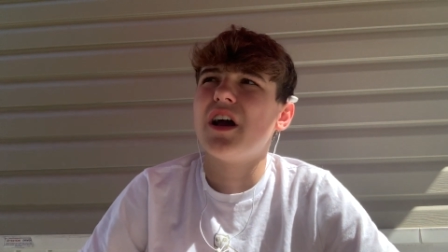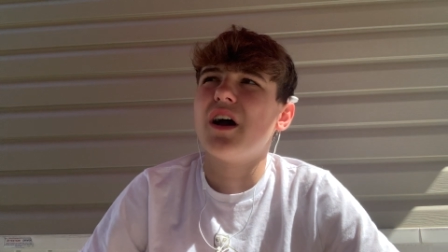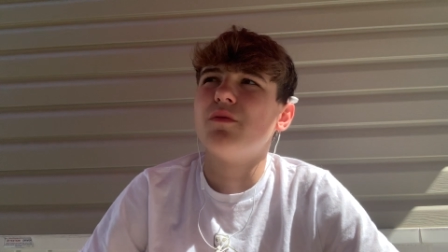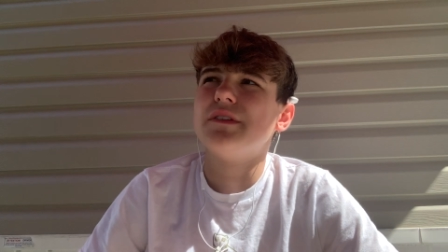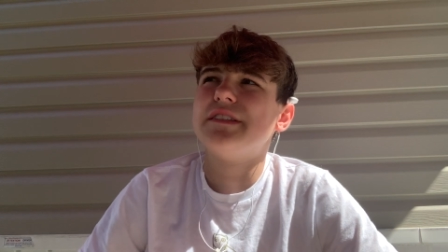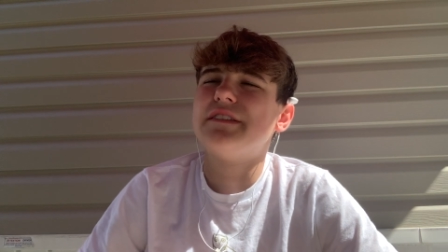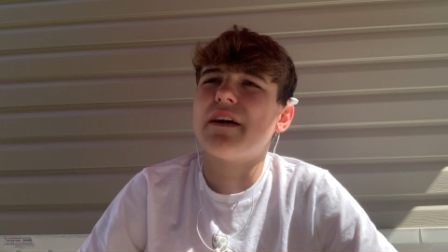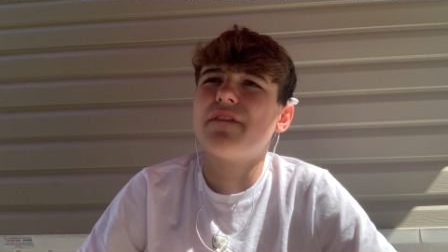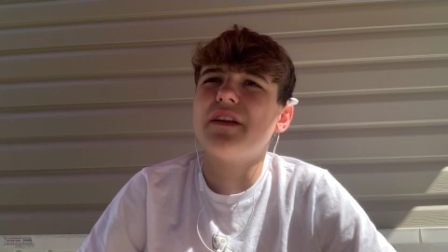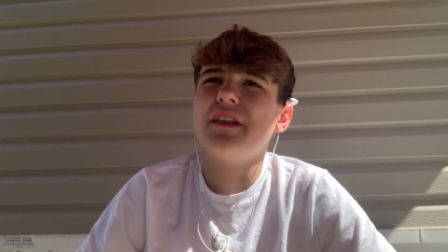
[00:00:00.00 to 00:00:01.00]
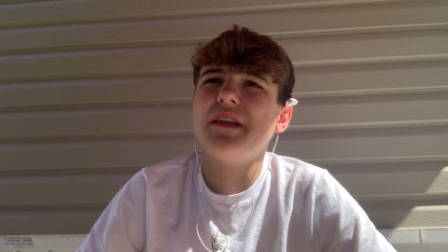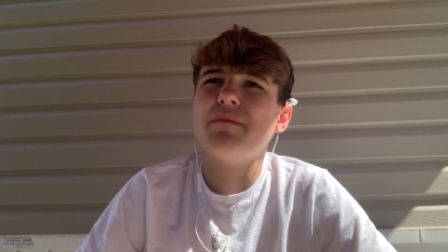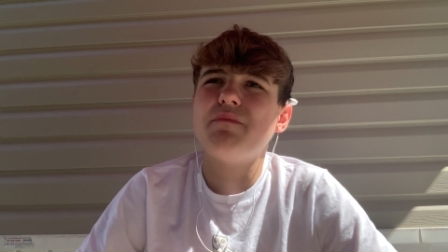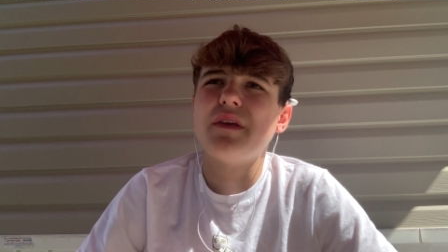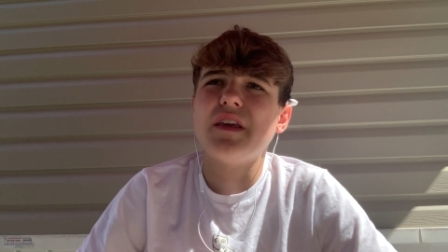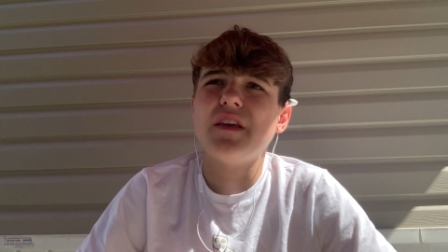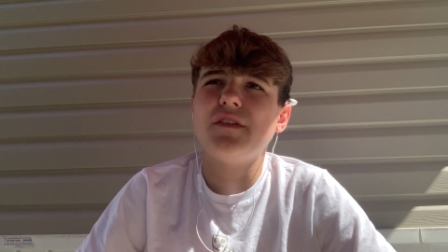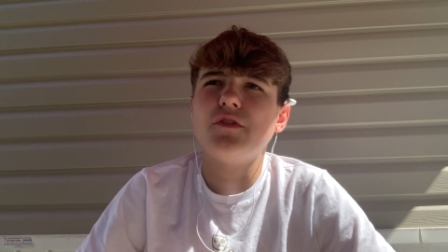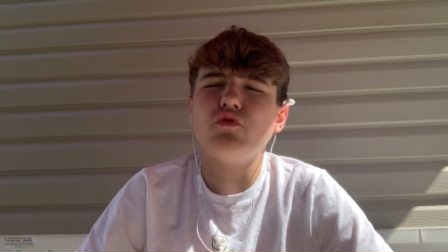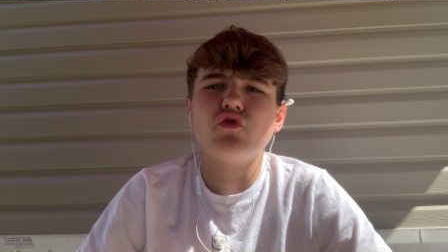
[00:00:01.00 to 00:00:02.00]
would definitely be
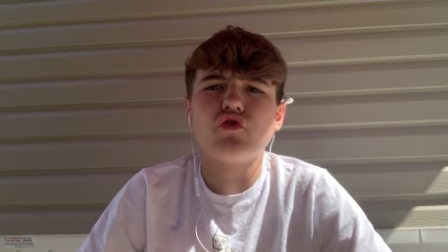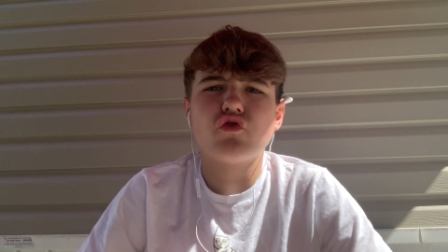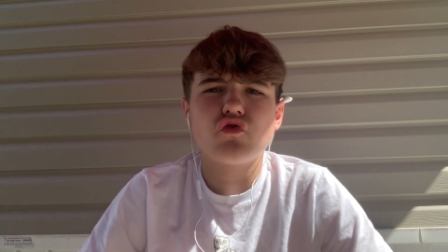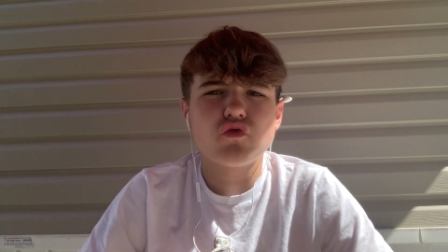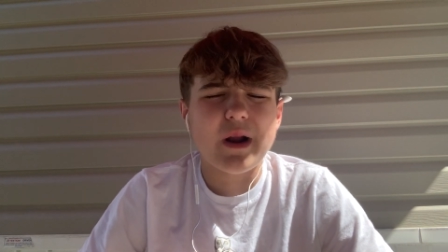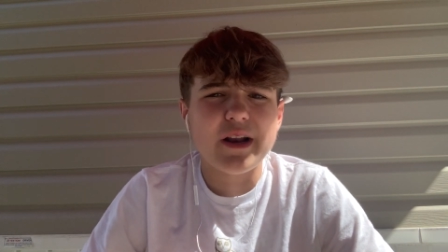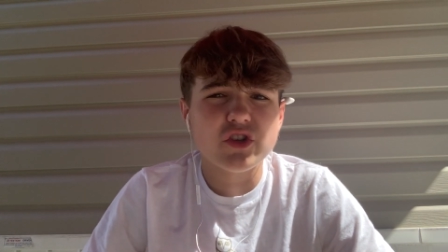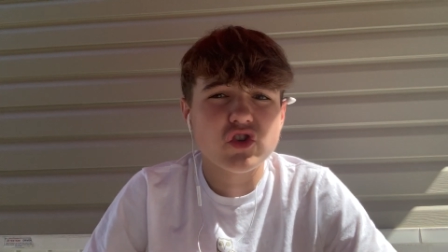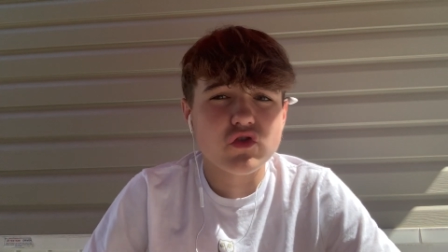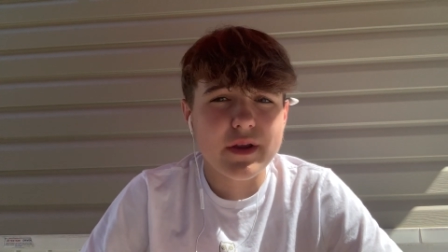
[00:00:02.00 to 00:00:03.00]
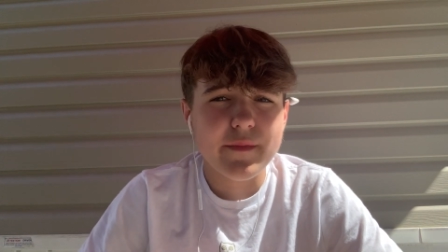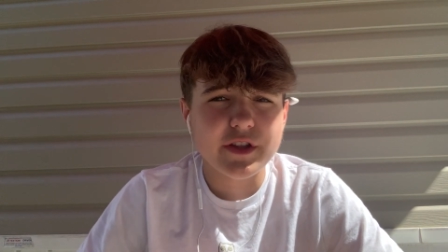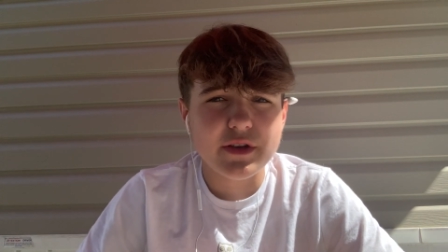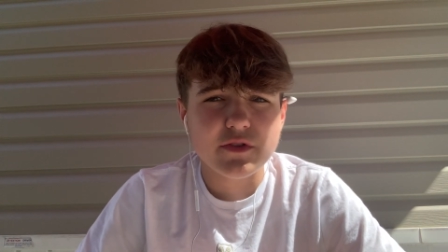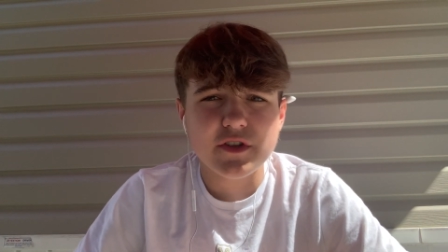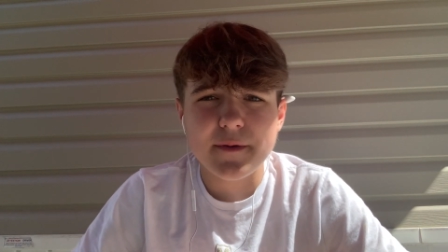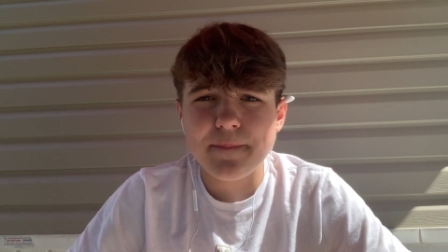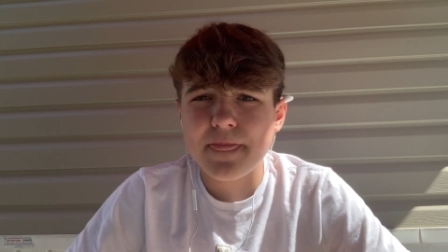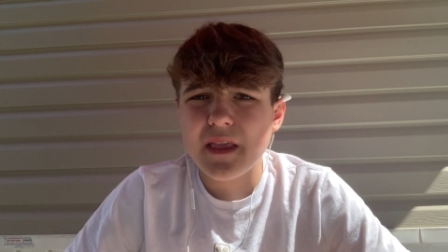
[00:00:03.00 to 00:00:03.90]
to try to stream on YouTube